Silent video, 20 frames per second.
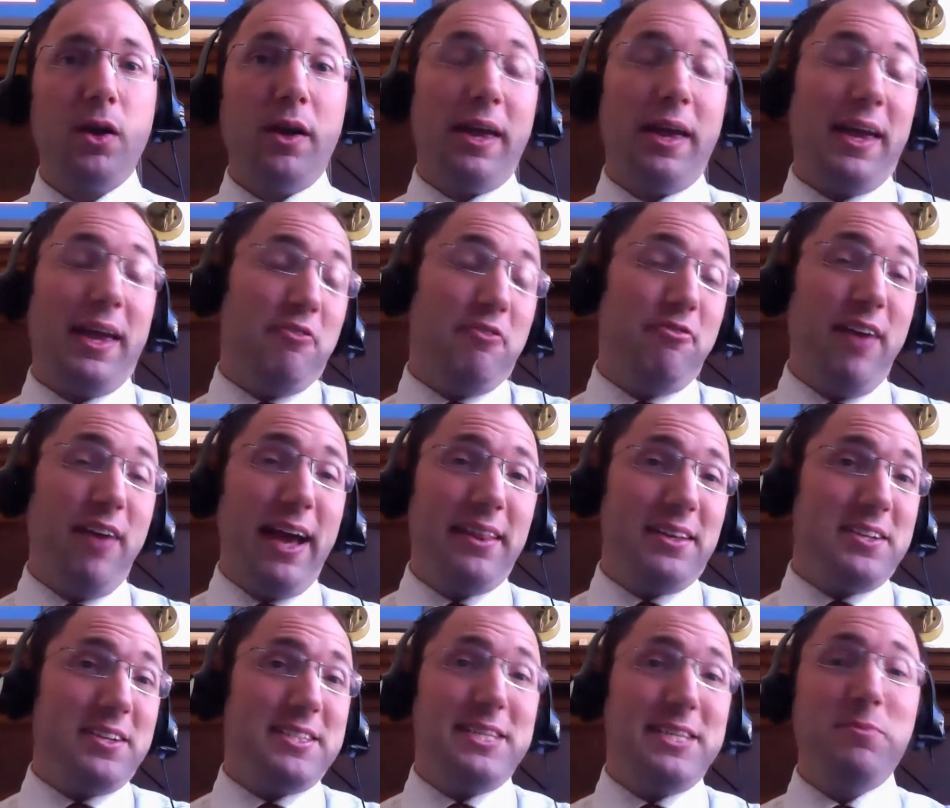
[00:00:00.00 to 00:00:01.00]
In fact,
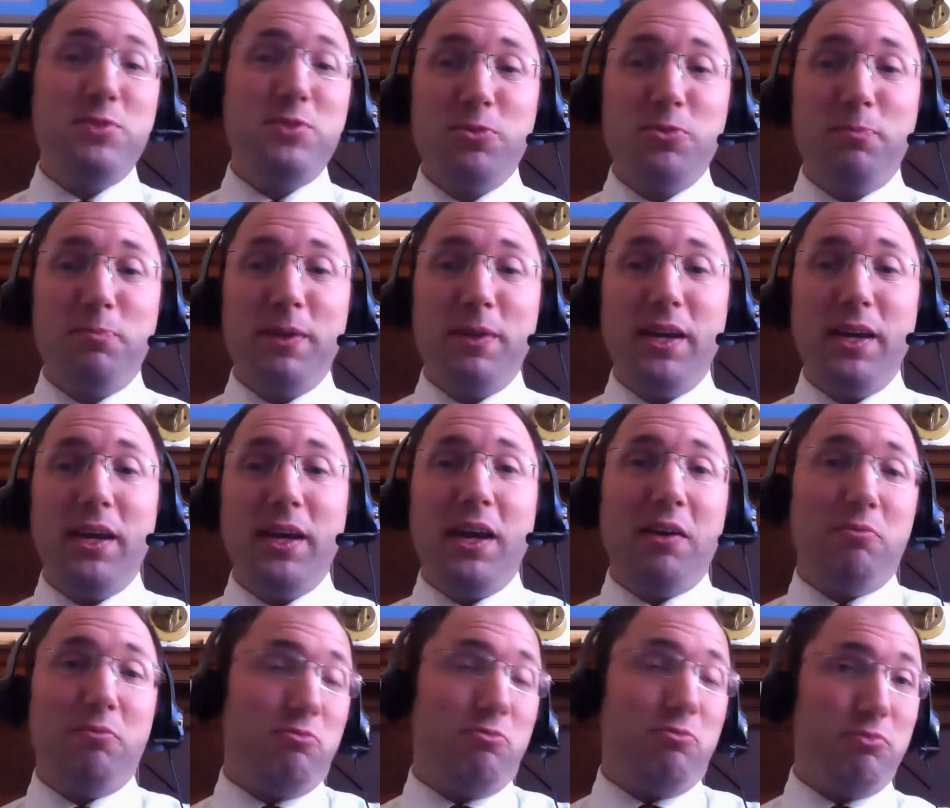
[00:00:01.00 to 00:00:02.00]
there seems to be
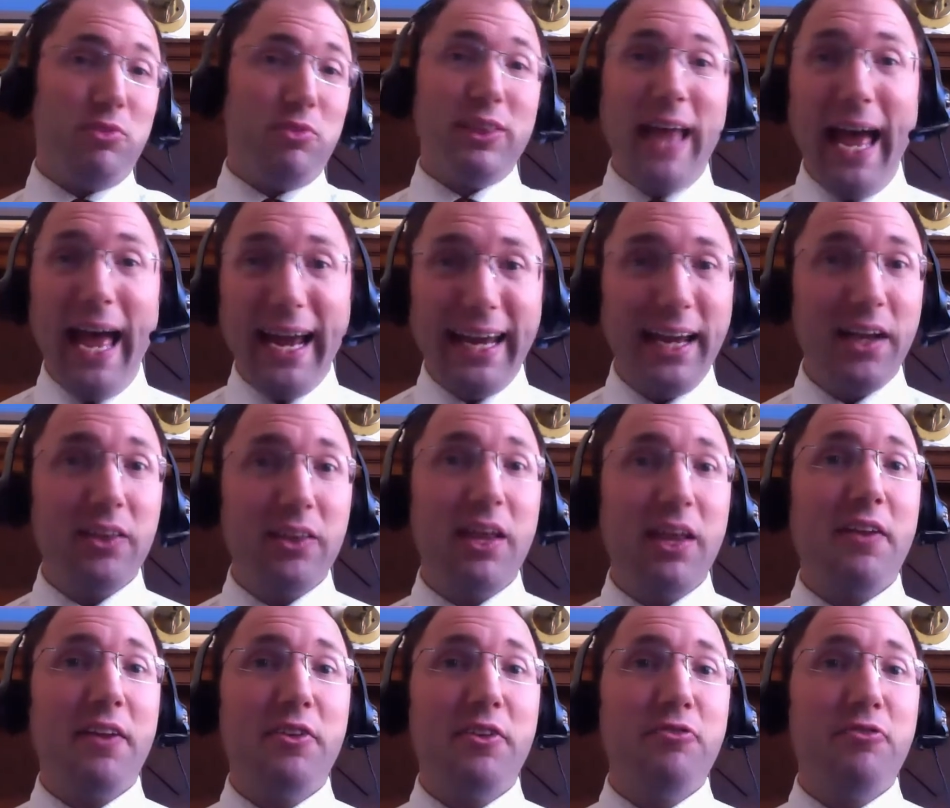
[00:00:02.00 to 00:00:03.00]
lacking a
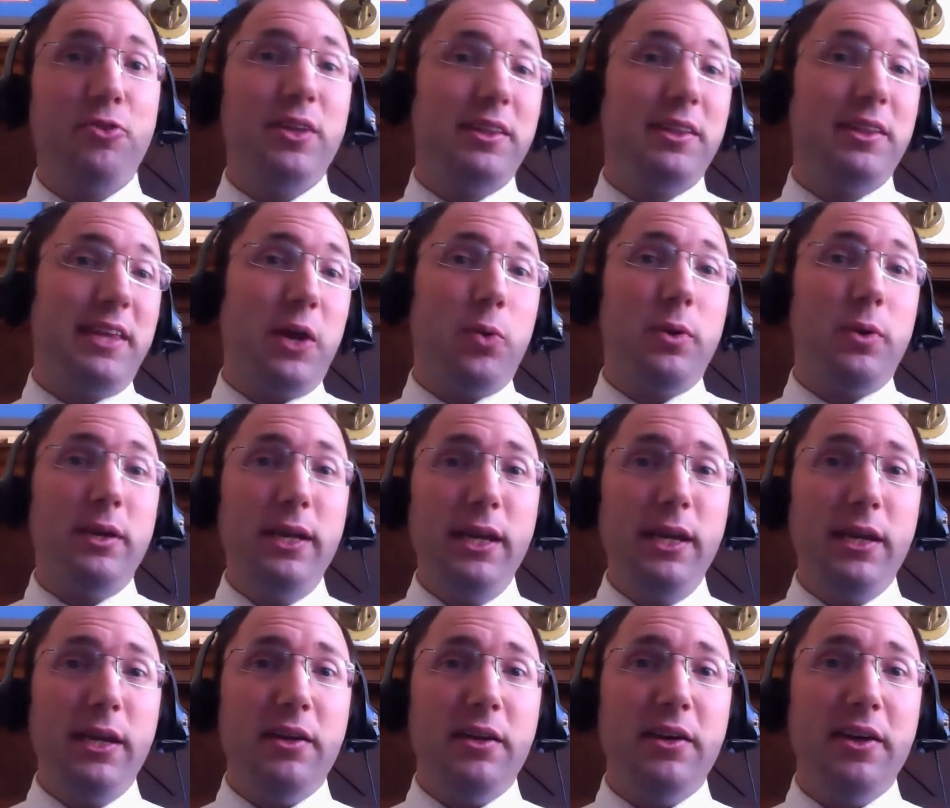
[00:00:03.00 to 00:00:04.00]
lot of the food that they would
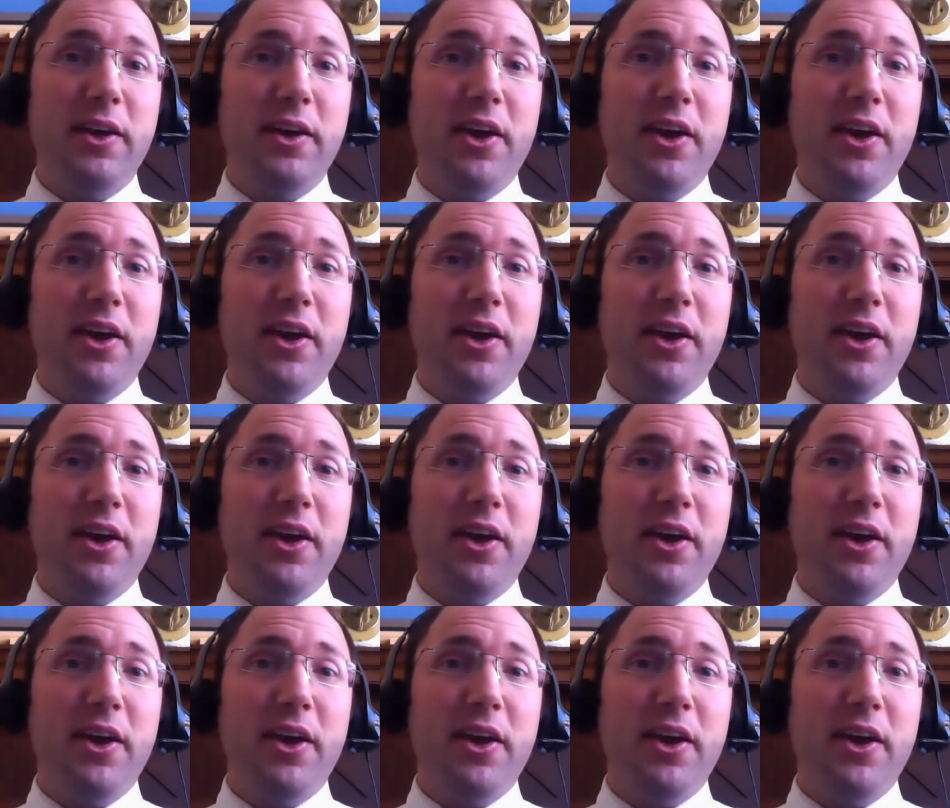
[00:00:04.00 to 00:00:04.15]
need.